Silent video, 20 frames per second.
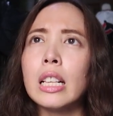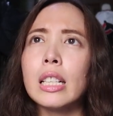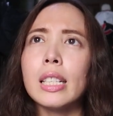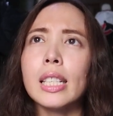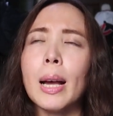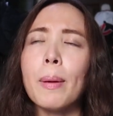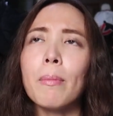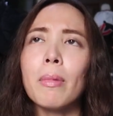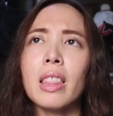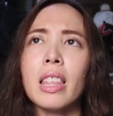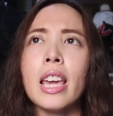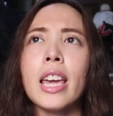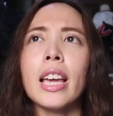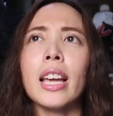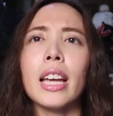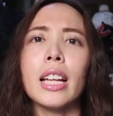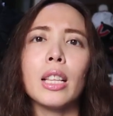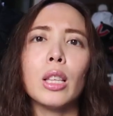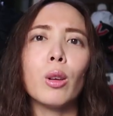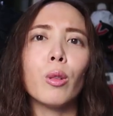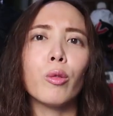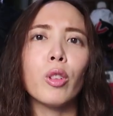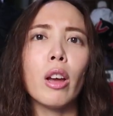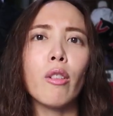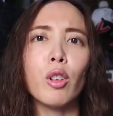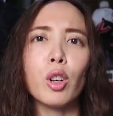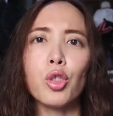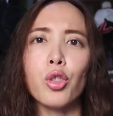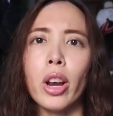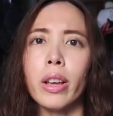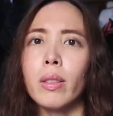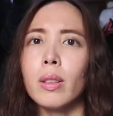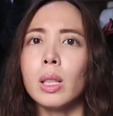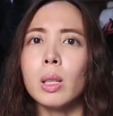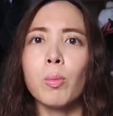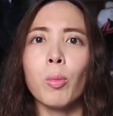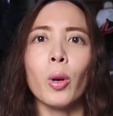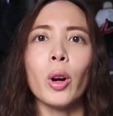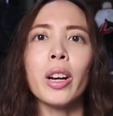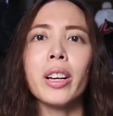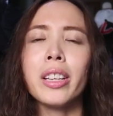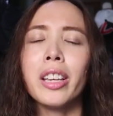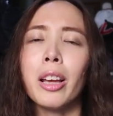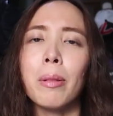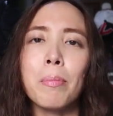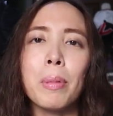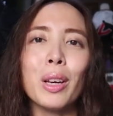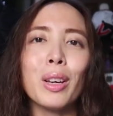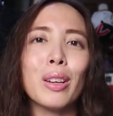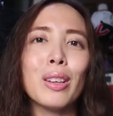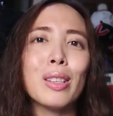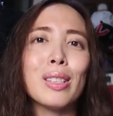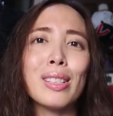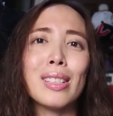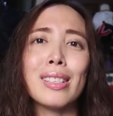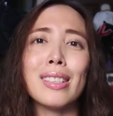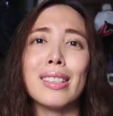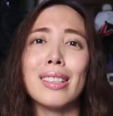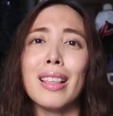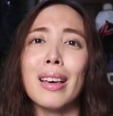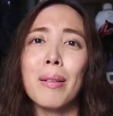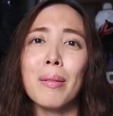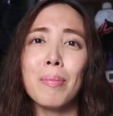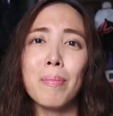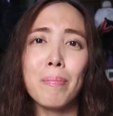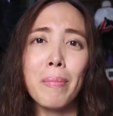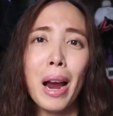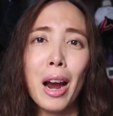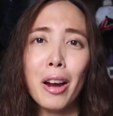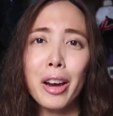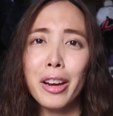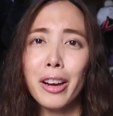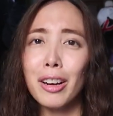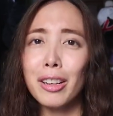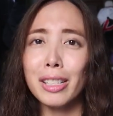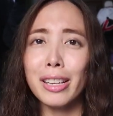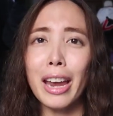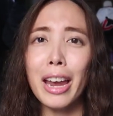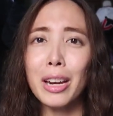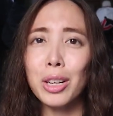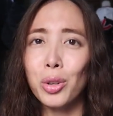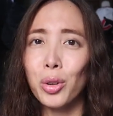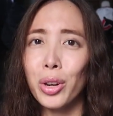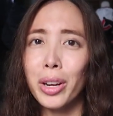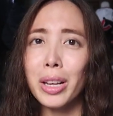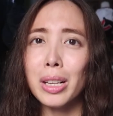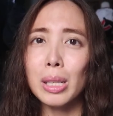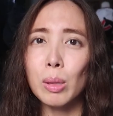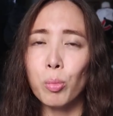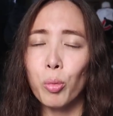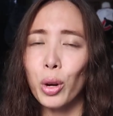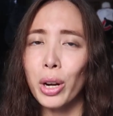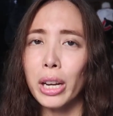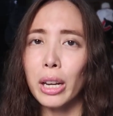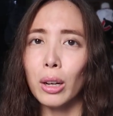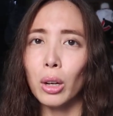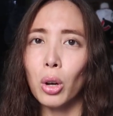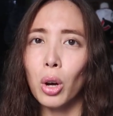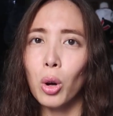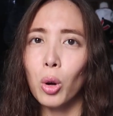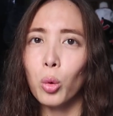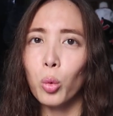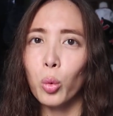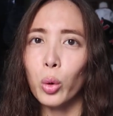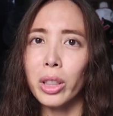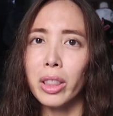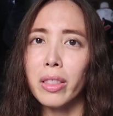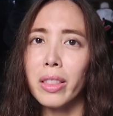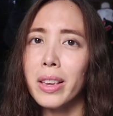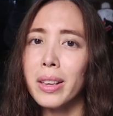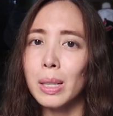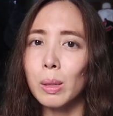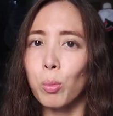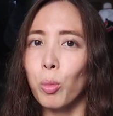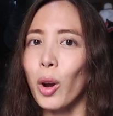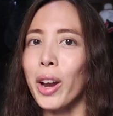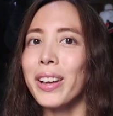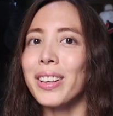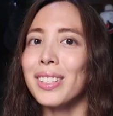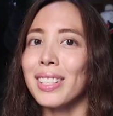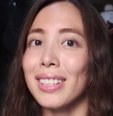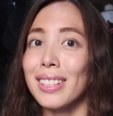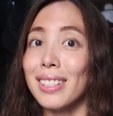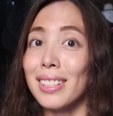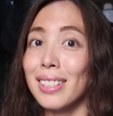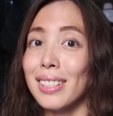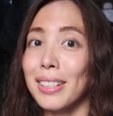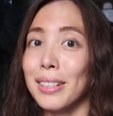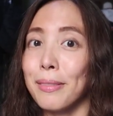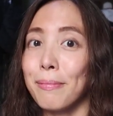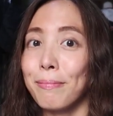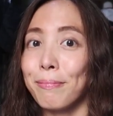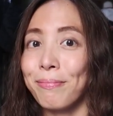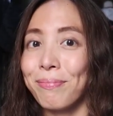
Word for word: something and you've never tried the sport yet, because the barrier to entry is pretty low with these prices.